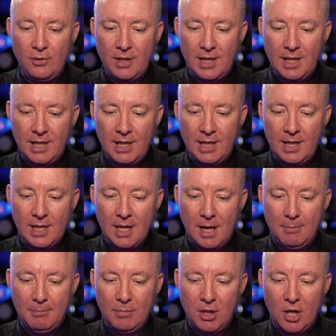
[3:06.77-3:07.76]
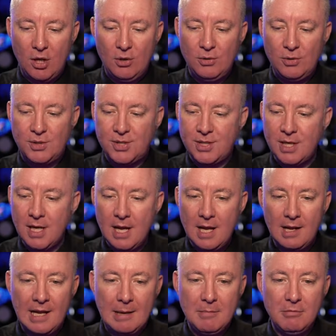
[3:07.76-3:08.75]
the uploads,
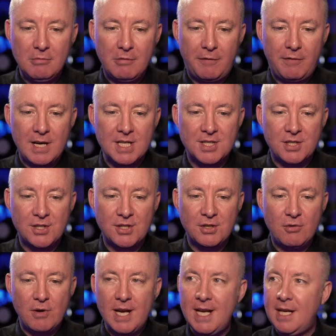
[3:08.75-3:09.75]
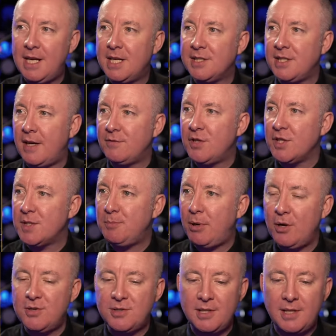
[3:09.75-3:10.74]
let me refresh the screen because I've just
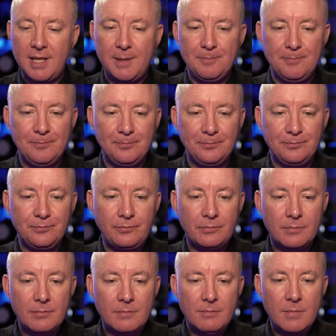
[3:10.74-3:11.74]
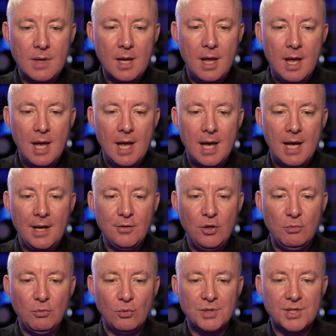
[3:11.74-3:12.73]
posted it. And
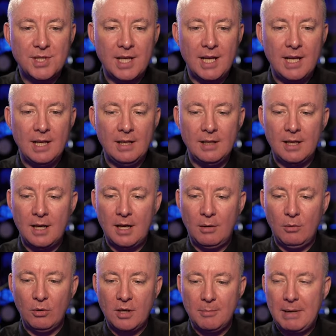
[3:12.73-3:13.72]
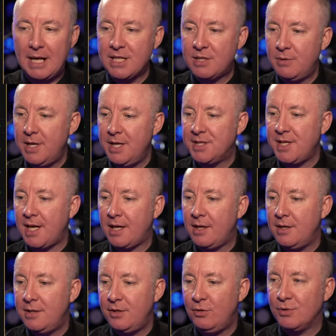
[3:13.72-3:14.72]
you will see it. I uh, will go back to it in a
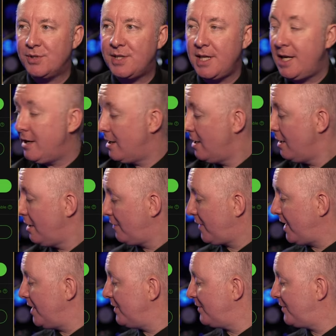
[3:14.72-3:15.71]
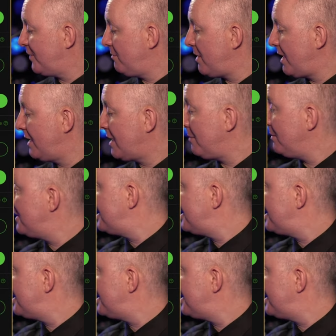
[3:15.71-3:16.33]
second and you'll see it. Thanks for my cup